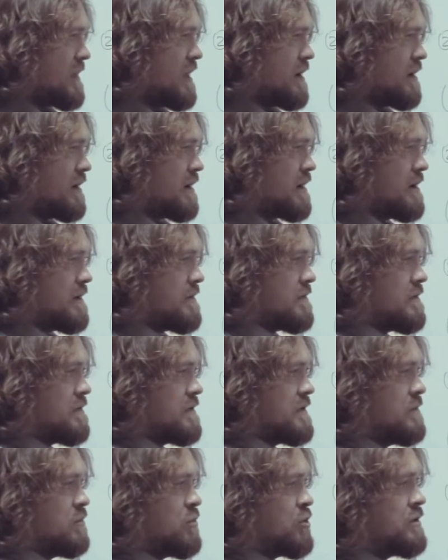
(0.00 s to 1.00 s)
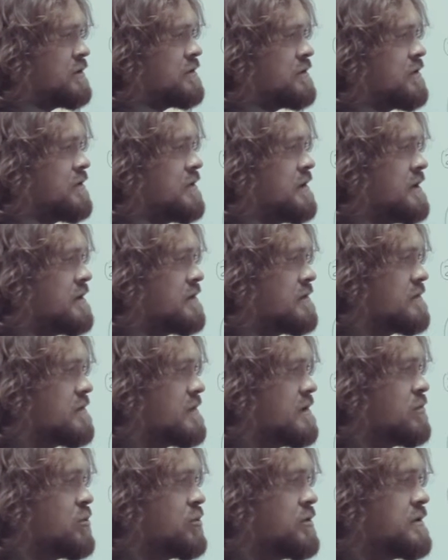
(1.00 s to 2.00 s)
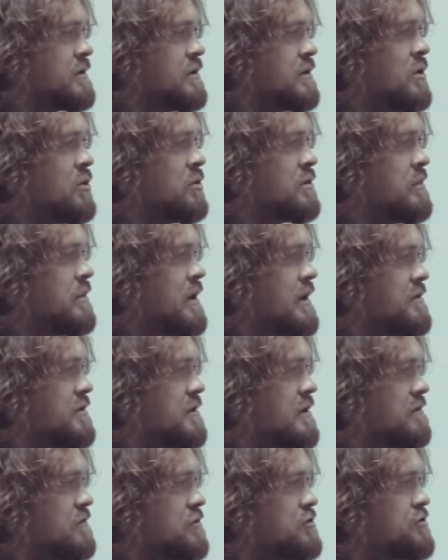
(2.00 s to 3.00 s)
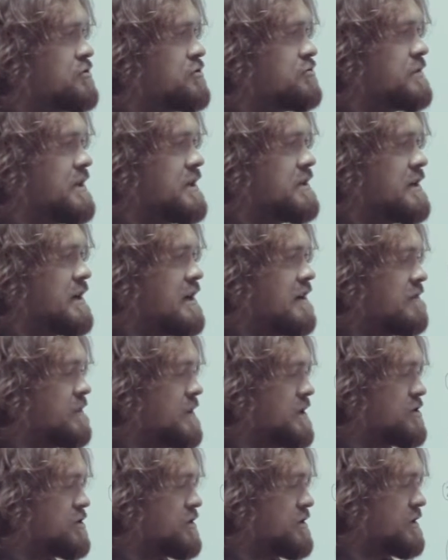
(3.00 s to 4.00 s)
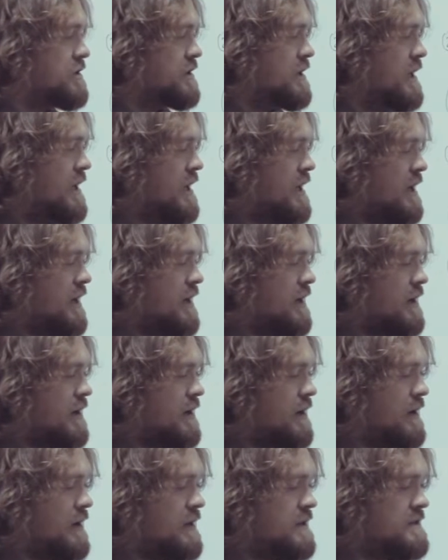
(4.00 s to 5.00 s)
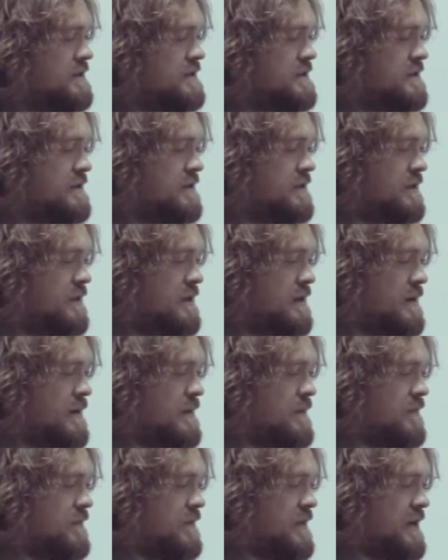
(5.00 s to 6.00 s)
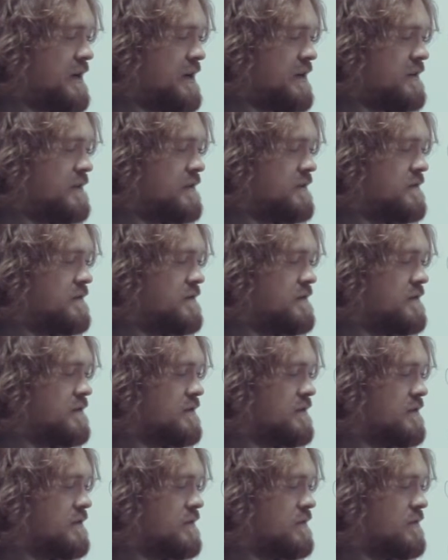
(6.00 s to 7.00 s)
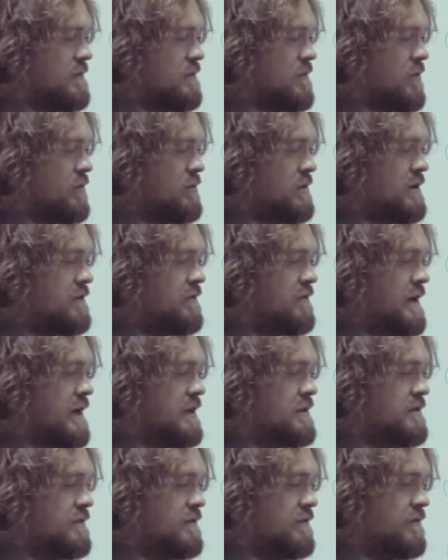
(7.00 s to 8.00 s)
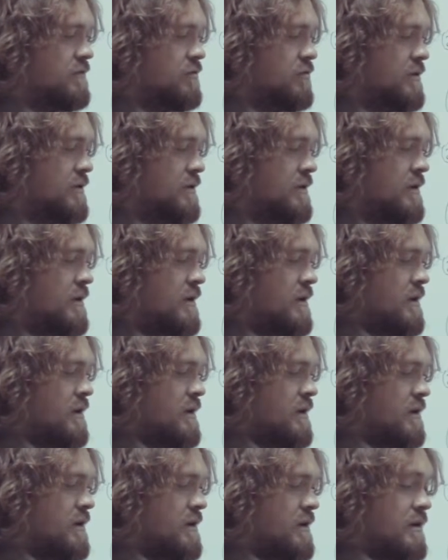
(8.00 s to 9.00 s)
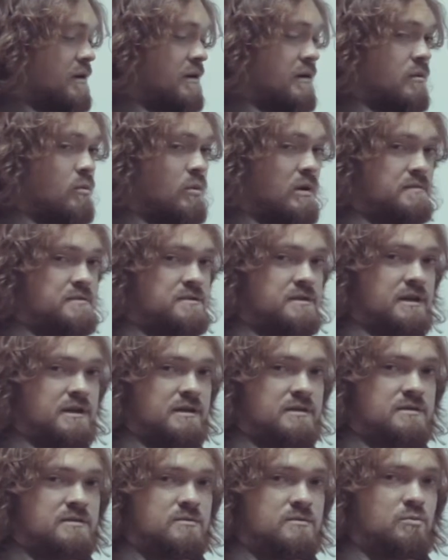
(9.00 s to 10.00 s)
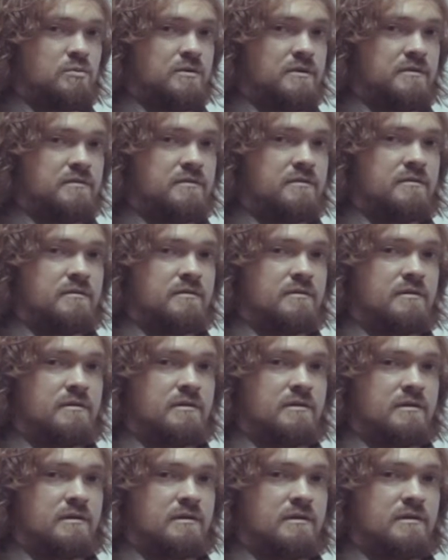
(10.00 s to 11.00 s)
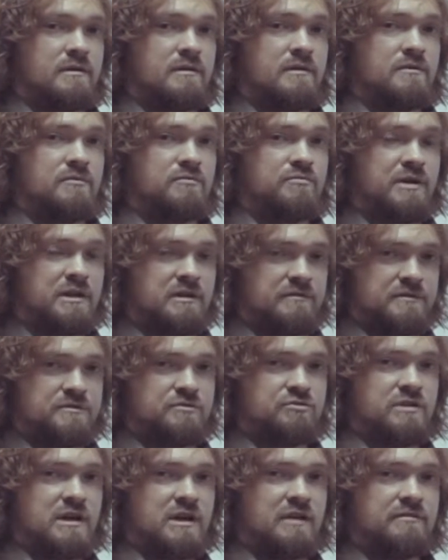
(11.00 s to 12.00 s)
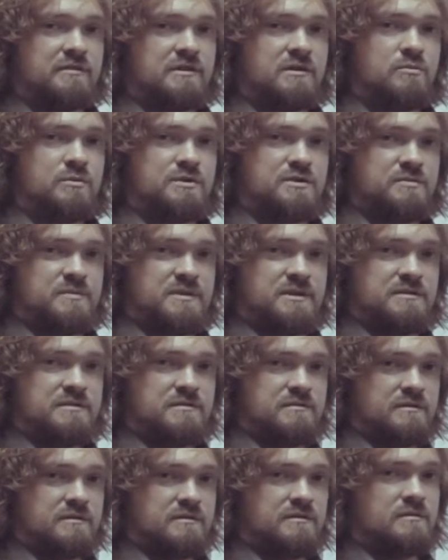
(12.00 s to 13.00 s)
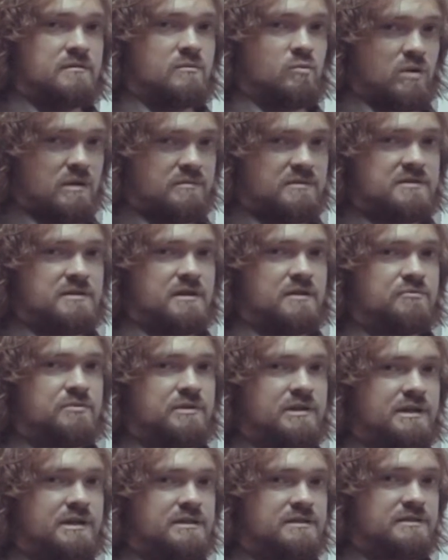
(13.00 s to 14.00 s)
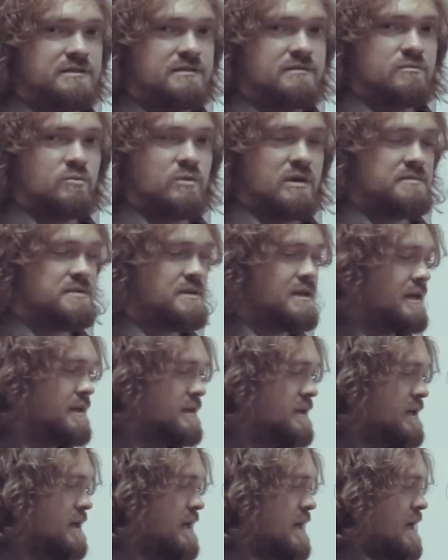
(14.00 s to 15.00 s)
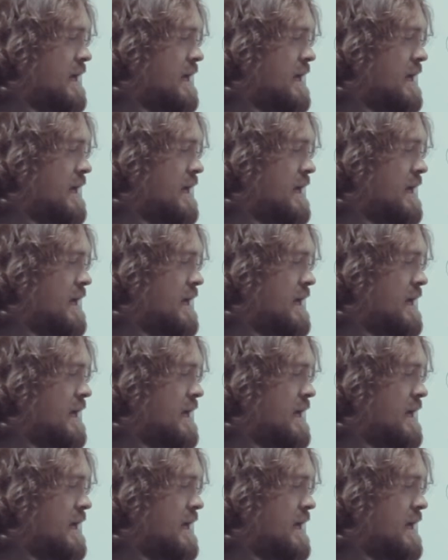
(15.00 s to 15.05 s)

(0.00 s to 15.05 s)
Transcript: The important note about the conversion rate that I've mentioned is that it's only effective for websites with relevant traffic, which means the web design related website,